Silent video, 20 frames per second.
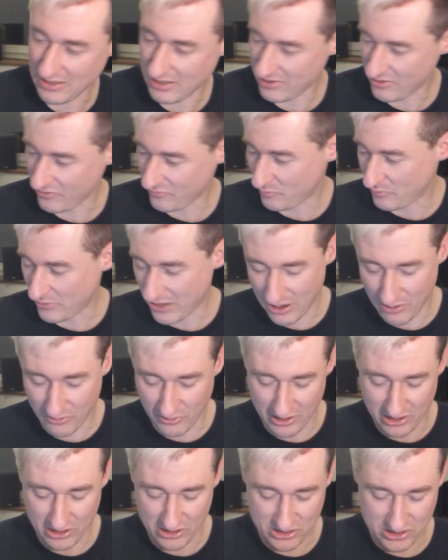kind of
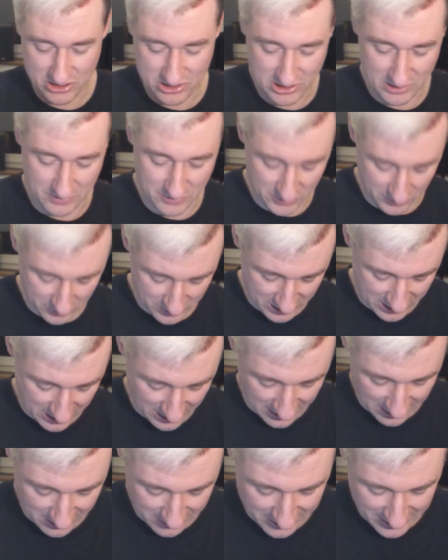brownish subdued
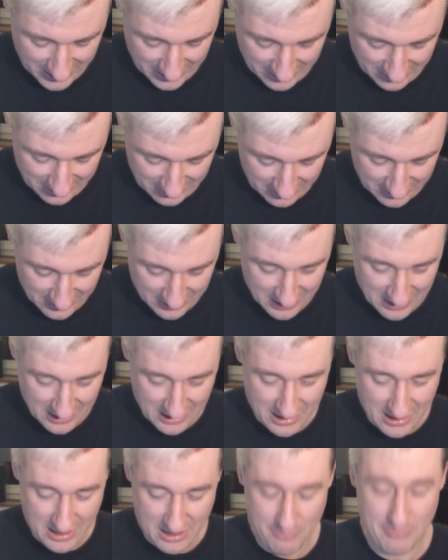color. And
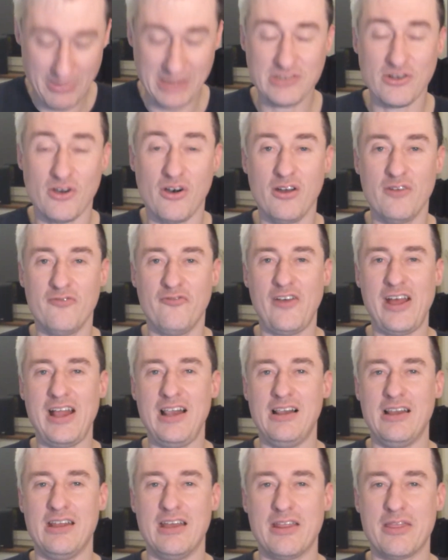Matterhorn
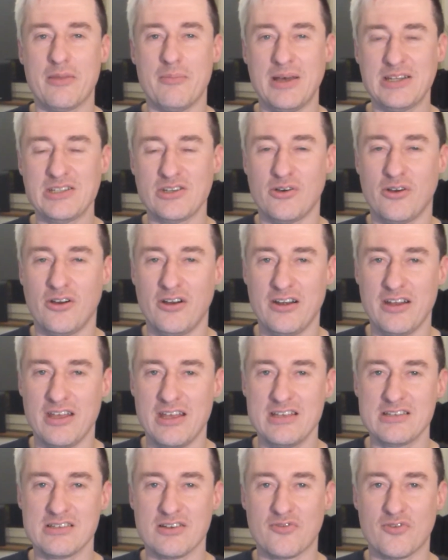Well, yeah, the Matterhorn
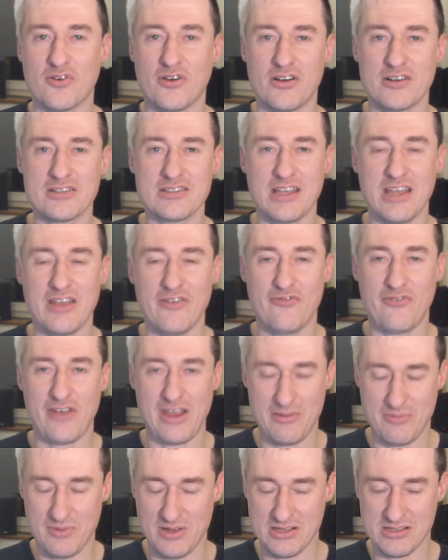is of course a
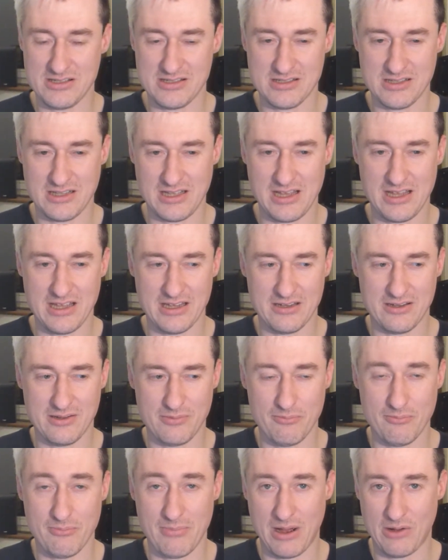famous
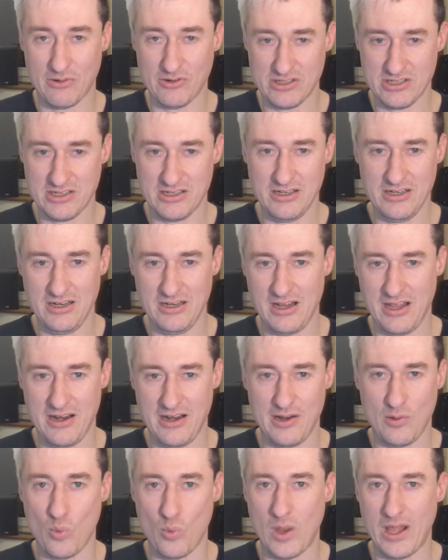like mountain,
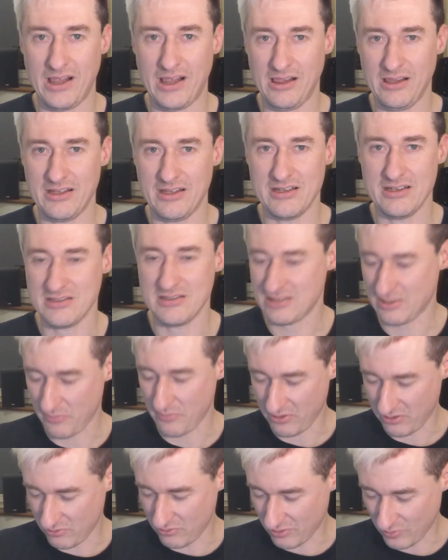and a well is
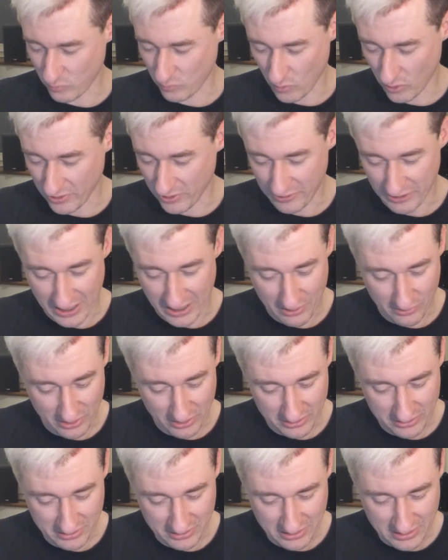something you get water
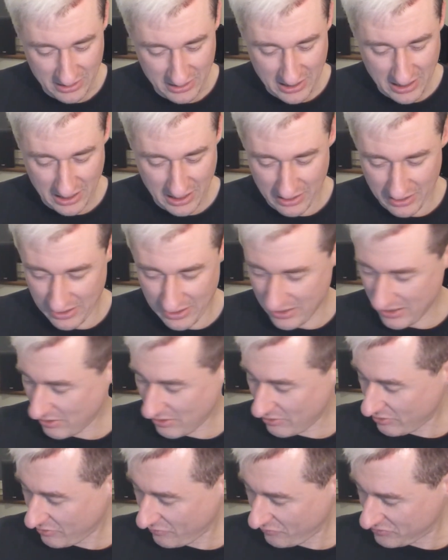out
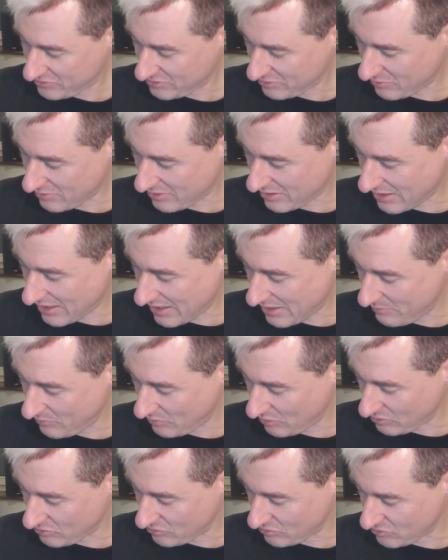of. So I'm
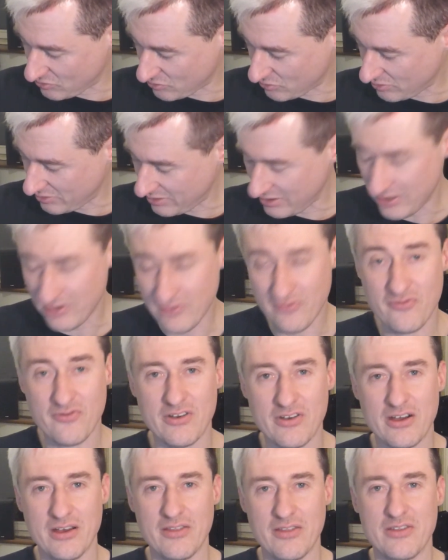not too sure if
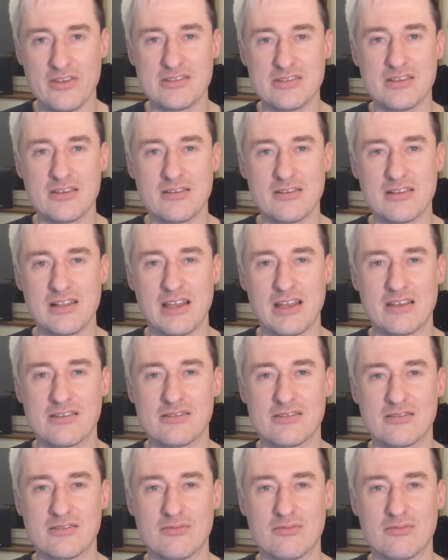this is like,